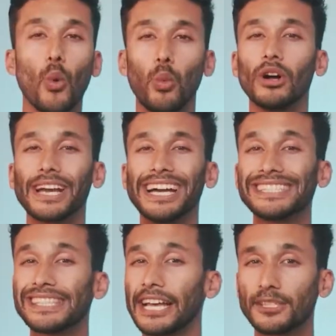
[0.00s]
Well
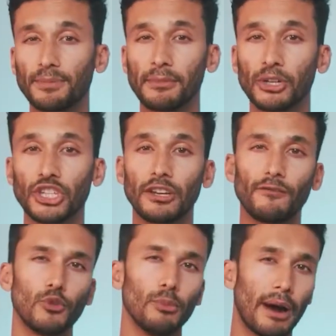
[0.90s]
guys, that's pretty much it
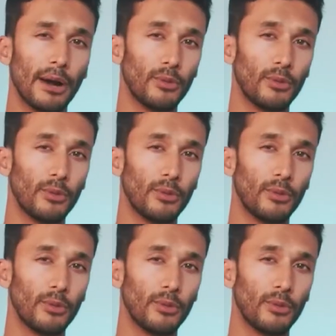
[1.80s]
for my